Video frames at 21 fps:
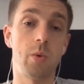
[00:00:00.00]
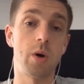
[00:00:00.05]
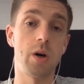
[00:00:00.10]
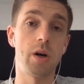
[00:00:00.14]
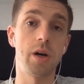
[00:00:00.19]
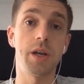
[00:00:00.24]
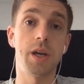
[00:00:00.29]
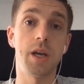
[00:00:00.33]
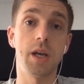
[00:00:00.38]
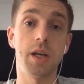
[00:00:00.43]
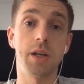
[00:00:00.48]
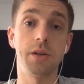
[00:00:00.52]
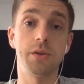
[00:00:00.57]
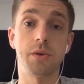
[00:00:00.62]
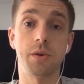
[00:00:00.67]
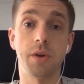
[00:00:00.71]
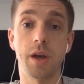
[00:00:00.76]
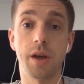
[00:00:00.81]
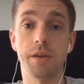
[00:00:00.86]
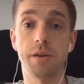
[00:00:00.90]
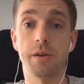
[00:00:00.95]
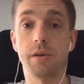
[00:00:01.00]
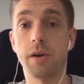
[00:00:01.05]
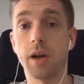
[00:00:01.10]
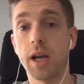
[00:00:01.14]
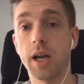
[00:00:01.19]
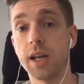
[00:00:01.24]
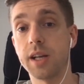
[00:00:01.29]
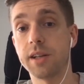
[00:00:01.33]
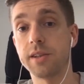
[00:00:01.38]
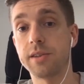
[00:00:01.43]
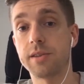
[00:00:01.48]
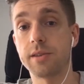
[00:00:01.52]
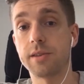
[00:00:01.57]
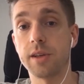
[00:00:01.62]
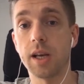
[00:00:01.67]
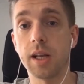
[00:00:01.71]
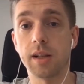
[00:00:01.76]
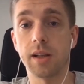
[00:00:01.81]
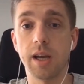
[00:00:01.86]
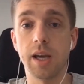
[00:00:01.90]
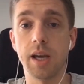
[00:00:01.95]
working together at
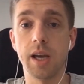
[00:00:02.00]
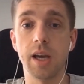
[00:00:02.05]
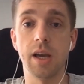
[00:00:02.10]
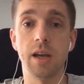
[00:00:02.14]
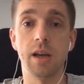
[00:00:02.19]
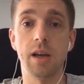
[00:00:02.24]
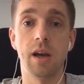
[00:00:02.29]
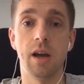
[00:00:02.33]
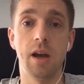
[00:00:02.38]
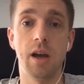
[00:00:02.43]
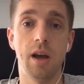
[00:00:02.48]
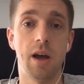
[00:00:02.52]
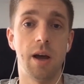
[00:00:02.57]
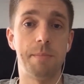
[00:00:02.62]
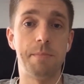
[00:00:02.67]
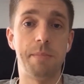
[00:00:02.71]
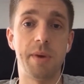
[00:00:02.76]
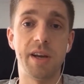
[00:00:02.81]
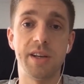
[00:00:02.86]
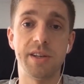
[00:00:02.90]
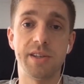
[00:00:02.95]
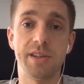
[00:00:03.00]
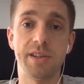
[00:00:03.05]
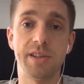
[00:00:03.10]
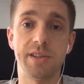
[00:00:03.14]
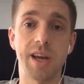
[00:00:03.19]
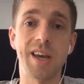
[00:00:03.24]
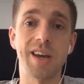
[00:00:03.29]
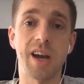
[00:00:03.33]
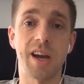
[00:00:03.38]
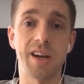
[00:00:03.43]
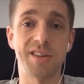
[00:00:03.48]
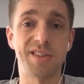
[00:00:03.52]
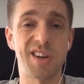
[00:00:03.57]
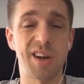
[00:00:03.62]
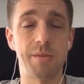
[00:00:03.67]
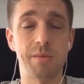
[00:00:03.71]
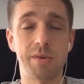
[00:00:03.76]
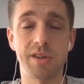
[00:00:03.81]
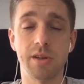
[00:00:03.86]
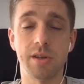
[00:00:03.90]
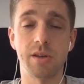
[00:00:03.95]
LA-based AI
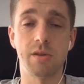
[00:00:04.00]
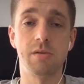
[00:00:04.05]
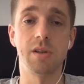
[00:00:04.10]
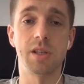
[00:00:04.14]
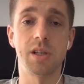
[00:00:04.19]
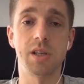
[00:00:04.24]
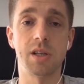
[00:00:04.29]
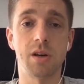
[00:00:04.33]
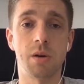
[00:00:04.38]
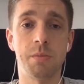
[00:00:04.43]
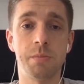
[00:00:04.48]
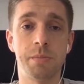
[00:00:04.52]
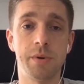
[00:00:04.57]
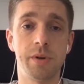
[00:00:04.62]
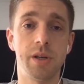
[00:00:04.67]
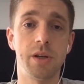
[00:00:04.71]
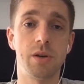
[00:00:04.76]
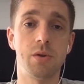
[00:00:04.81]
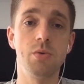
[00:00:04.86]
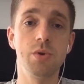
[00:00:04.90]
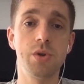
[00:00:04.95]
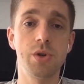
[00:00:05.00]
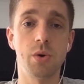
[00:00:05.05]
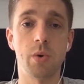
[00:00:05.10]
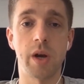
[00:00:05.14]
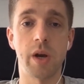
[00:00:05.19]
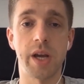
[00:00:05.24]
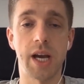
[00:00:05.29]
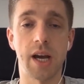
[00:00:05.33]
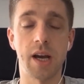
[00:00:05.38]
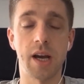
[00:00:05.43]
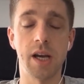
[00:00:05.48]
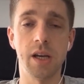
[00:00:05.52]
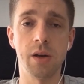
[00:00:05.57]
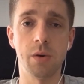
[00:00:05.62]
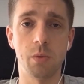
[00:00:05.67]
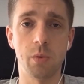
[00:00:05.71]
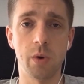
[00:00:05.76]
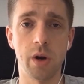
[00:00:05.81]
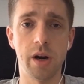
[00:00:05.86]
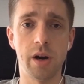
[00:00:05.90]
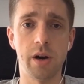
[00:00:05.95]
cybersecurity company Kujo
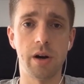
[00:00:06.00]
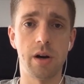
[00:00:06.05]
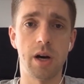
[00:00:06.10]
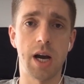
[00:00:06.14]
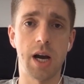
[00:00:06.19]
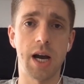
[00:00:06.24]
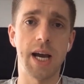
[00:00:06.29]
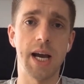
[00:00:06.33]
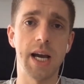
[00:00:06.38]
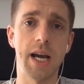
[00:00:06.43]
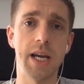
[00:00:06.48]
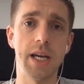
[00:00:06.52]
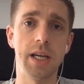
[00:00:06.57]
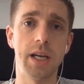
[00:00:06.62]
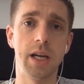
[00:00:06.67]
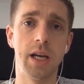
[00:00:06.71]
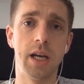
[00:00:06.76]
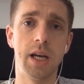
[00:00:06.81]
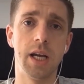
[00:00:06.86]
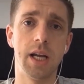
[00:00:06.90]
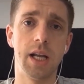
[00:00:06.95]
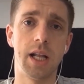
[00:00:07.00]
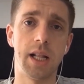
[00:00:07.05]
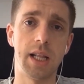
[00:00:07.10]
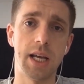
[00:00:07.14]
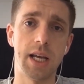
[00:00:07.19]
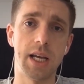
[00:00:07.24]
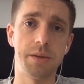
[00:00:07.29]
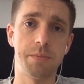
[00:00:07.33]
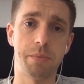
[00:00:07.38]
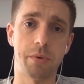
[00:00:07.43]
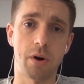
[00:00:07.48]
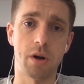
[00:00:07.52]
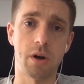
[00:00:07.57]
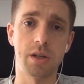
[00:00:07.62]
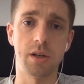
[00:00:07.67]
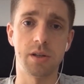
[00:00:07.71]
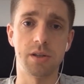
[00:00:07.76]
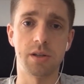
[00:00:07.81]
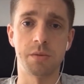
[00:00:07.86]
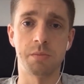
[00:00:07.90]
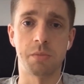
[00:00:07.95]
AI, where I led
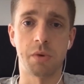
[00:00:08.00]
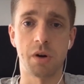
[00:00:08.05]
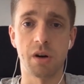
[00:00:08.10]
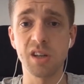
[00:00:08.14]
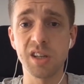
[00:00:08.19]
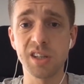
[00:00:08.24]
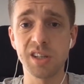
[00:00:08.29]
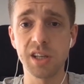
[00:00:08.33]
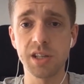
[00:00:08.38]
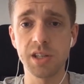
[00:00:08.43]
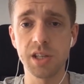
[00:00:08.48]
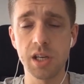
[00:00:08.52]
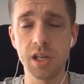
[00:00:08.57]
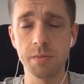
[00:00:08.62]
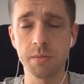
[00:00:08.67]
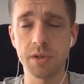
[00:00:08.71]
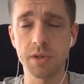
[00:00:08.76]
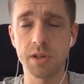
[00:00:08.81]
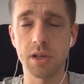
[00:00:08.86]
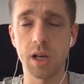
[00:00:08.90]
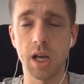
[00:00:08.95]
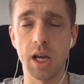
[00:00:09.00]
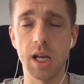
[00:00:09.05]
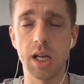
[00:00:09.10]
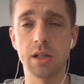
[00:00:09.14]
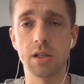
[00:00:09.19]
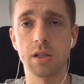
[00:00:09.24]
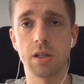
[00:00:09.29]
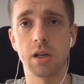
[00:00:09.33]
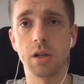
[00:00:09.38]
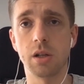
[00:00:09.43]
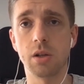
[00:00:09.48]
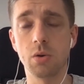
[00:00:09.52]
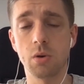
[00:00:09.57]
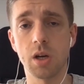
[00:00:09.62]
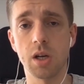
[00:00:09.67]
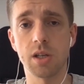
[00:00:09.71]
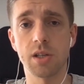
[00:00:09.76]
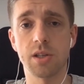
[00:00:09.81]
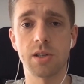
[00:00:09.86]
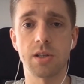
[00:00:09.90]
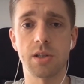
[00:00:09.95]
product and marketing teams, and
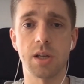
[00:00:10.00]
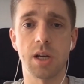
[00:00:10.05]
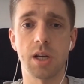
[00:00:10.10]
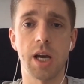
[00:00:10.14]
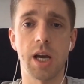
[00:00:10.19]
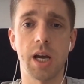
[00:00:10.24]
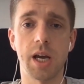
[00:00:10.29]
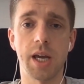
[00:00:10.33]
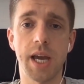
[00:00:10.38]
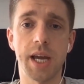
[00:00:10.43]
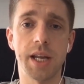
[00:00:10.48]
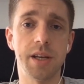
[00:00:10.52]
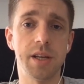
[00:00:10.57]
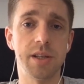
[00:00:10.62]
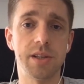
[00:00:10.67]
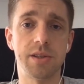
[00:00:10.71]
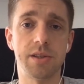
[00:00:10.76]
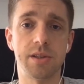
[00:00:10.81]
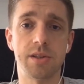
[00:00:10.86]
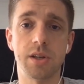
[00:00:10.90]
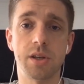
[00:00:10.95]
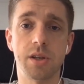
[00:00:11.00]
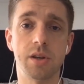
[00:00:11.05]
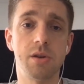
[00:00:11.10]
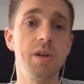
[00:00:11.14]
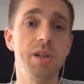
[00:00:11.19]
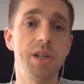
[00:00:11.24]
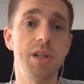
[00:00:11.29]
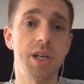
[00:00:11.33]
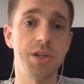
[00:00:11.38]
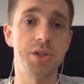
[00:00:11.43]
Lucas headed security